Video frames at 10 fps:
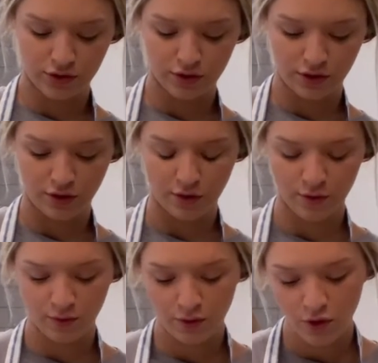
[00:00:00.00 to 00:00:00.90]

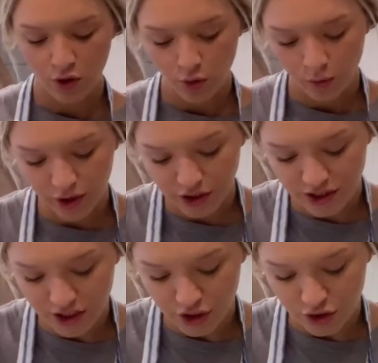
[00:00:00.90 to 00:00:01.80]
So we're
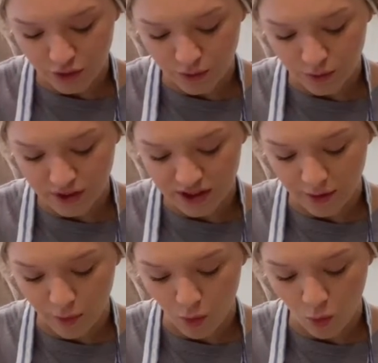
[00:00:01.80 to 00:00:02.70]
just gonna do
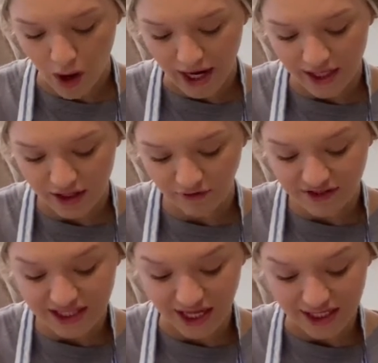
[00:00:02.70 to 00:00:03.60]
some wide
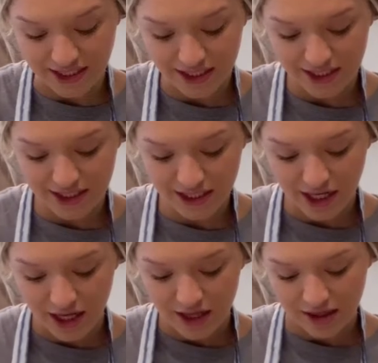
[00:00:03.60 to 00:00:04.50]
enough slices
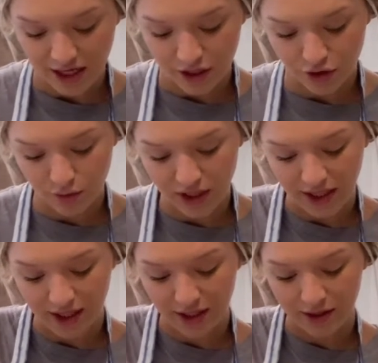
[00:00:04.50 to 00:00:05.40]
that you
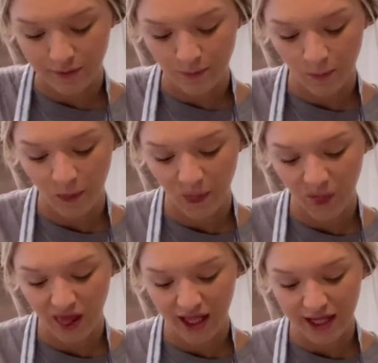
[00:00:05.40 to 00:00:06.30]
can
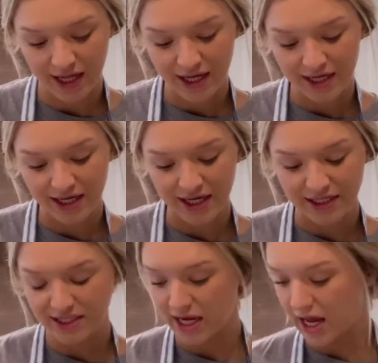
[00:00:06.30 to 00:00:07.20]

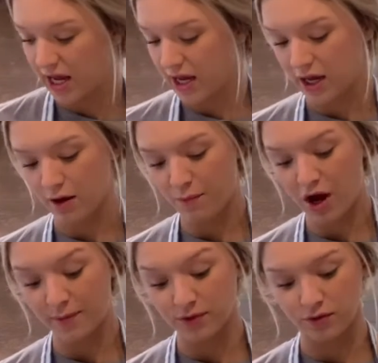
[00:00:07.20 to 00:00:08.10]
get a
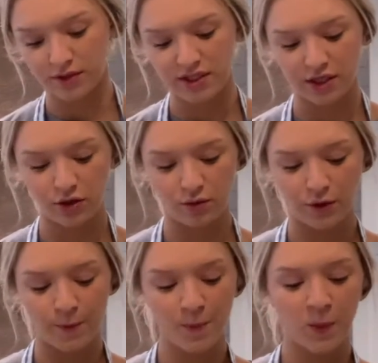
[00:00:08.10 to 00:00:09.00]
popsicle stick
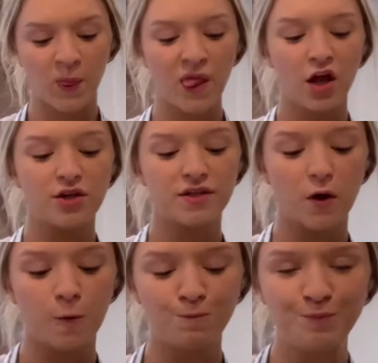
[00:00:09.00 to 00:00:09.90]
through.
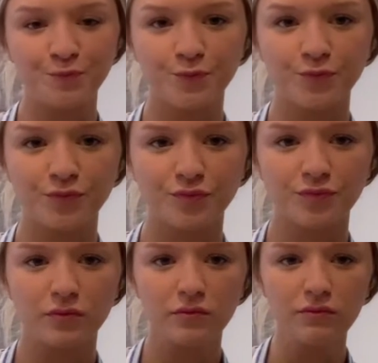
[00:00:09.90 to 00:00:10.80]
So
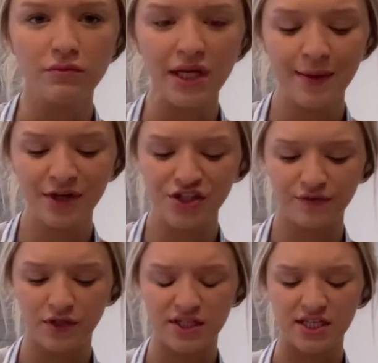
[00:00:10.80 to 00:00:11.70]
I'm not sure
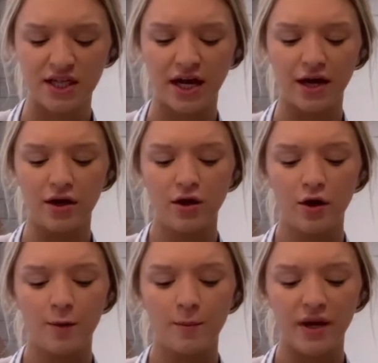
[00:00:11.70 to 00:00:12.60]
if you can see that,
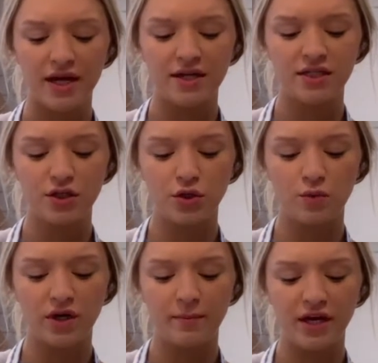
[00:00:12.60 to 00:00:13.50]
but you
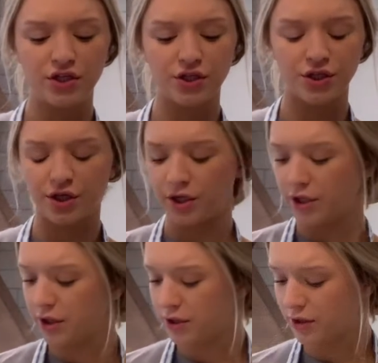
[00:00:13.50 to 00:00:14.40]
wanna make sure